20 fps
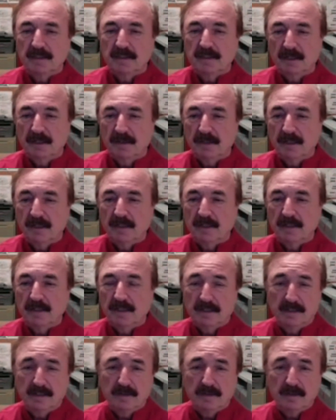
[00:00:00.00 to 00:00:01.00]

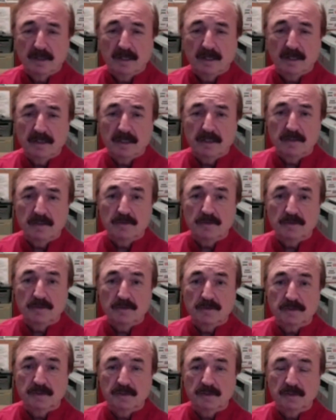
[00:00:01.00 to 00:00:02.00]
And all you got to do
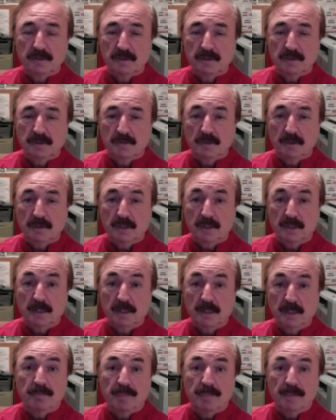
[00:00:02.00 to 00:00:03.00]
is look it
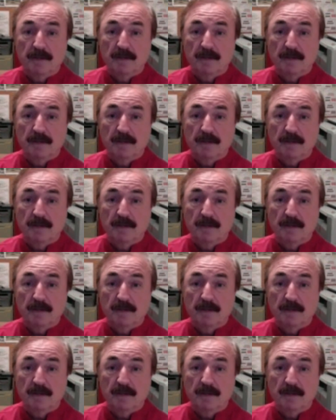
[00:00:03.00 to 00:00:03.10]
up.